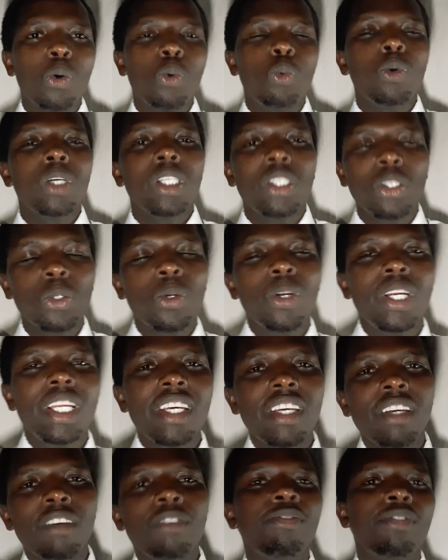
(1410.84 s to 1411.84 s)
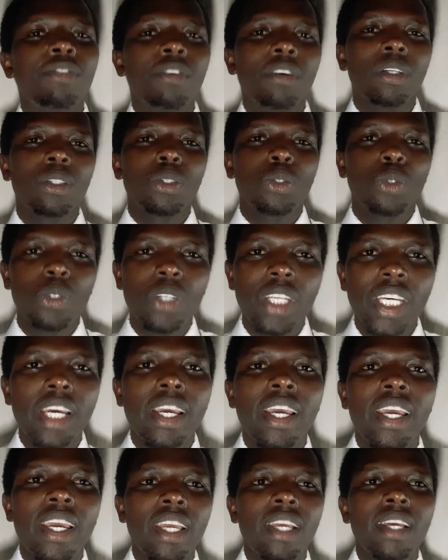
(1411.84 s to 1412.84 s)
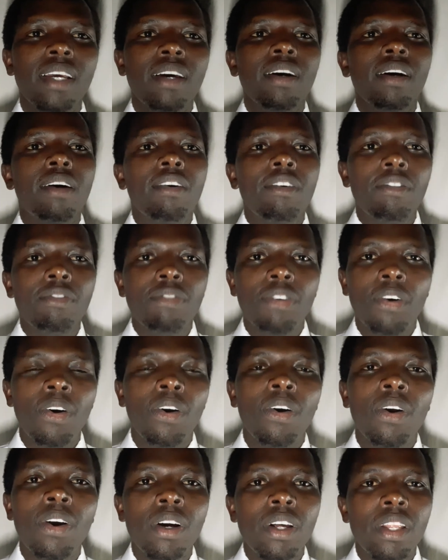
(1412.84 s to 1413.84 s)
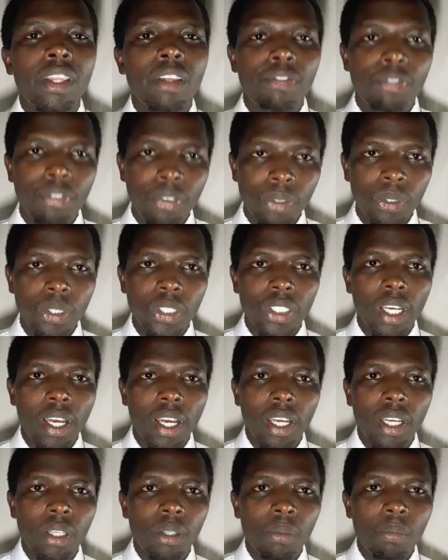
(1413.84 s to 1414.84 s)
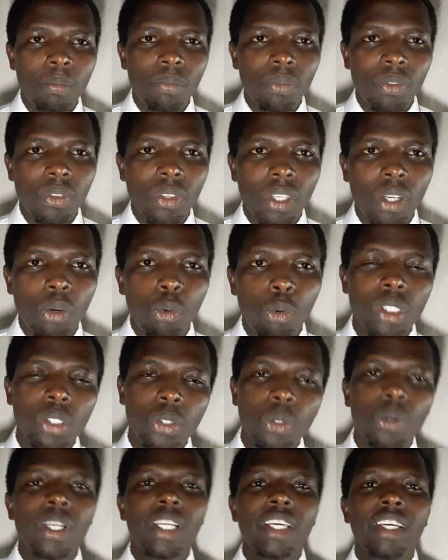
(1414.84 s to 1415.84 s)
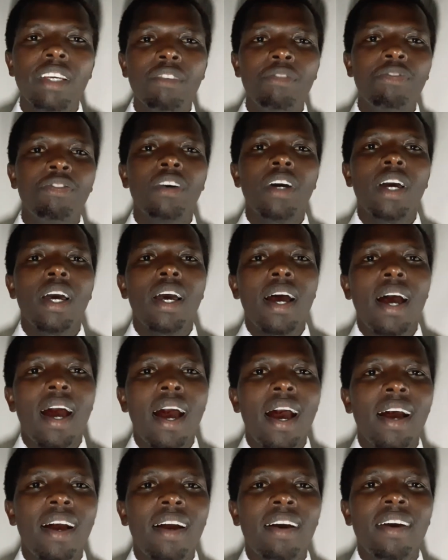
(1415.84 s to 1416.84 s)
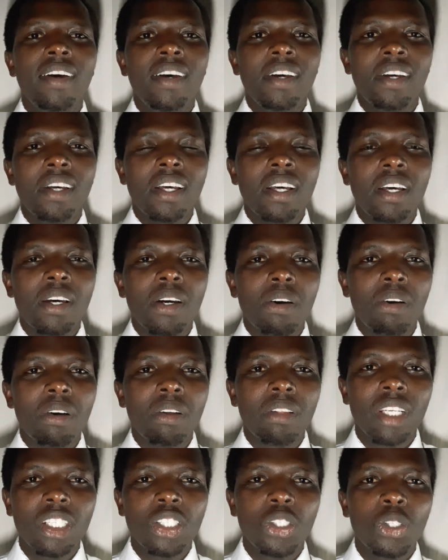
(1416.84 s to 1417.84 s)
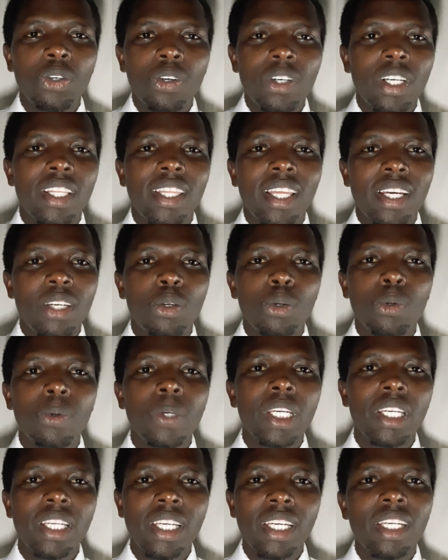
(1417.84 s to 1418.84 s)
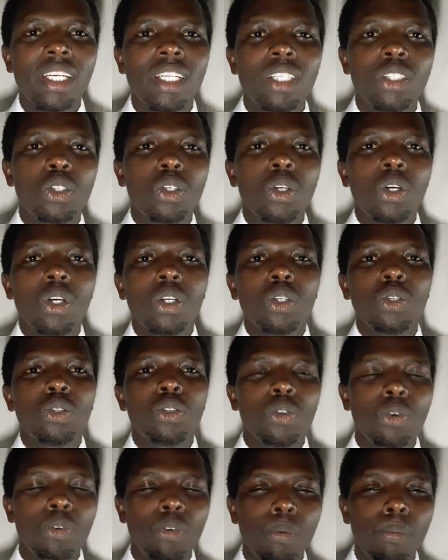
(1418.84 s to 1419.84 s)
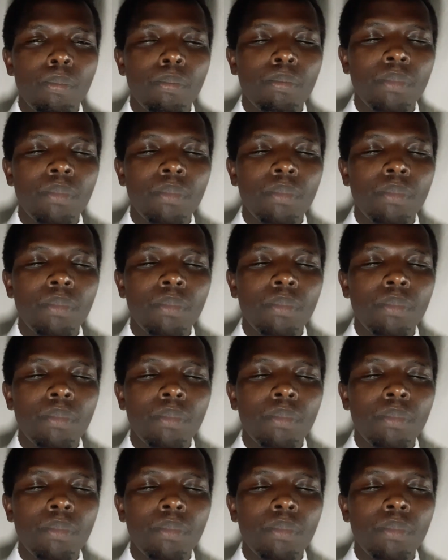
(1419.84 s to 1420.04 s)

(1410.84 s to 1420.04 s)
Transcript: we should live today for the future. We should live the joy that we need to